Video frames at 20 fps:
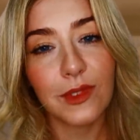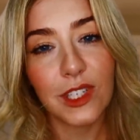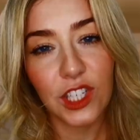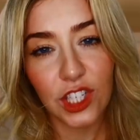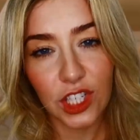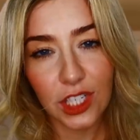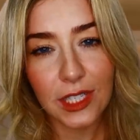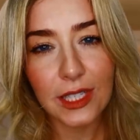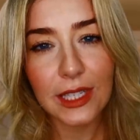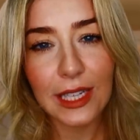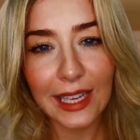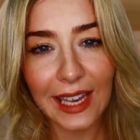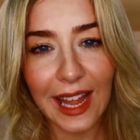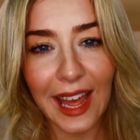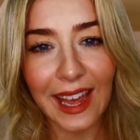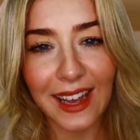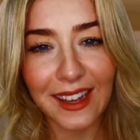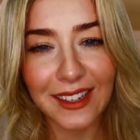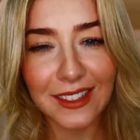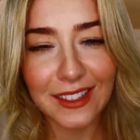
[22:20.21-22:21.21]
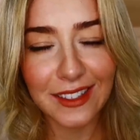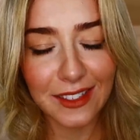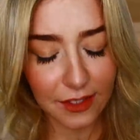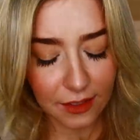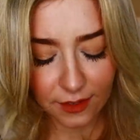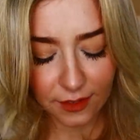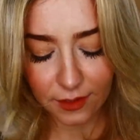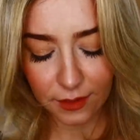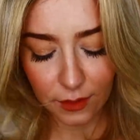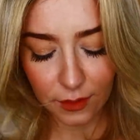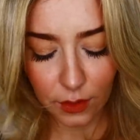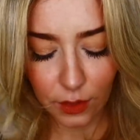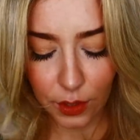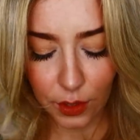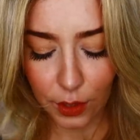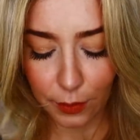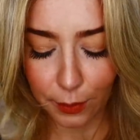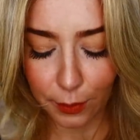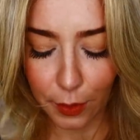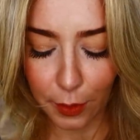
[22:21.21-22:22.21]
Just the legs, not
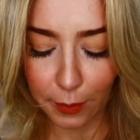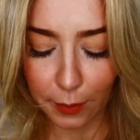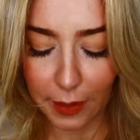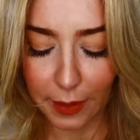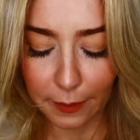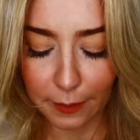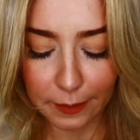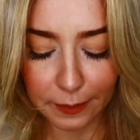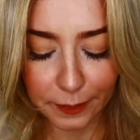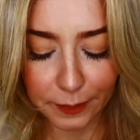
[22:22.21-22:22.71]
a problem.